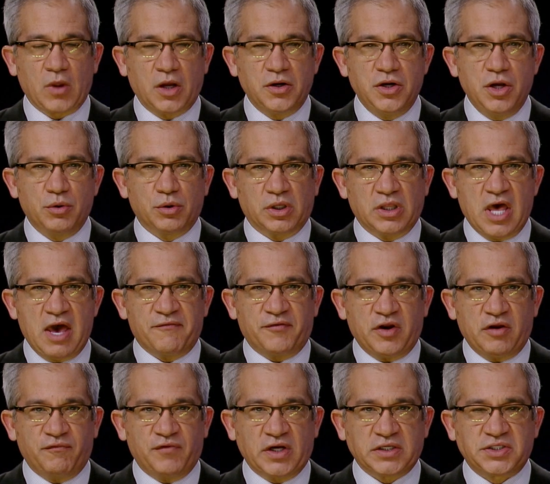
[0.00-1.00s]
New at
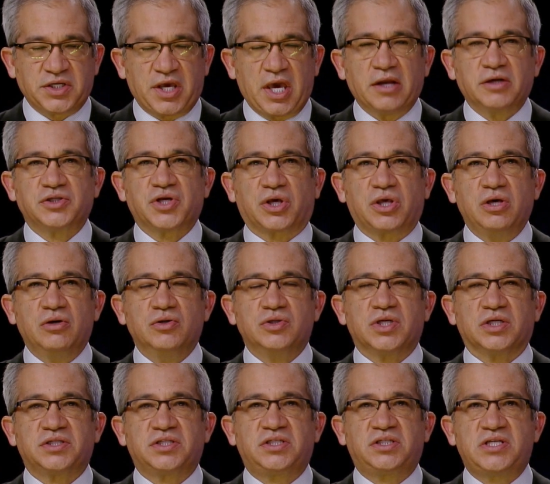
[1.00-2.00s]
11, investigators
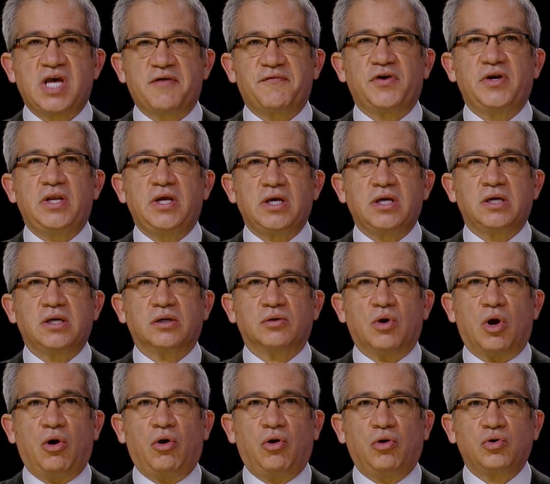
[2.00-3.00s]
accuse a
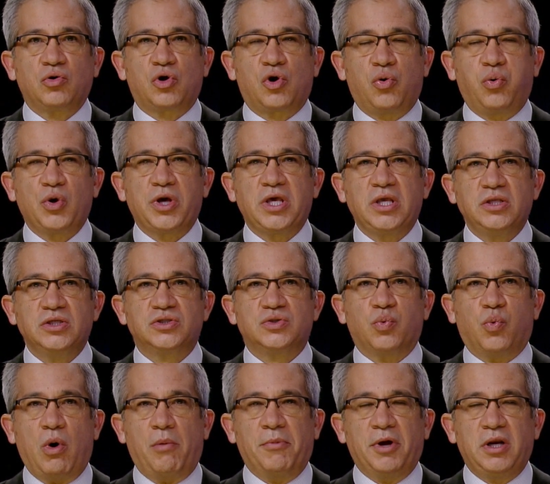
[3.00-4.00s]
70-year-old
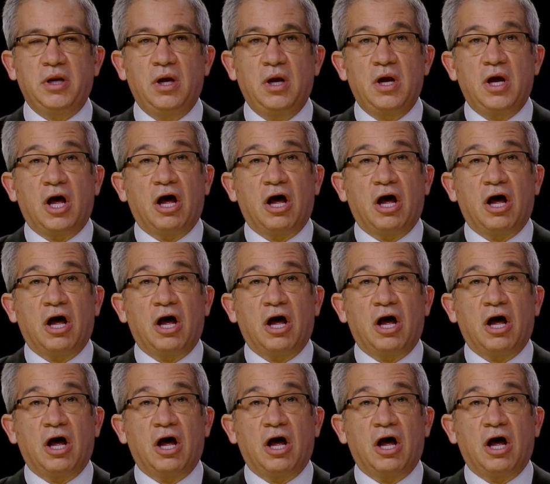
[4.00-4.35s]
Queens woman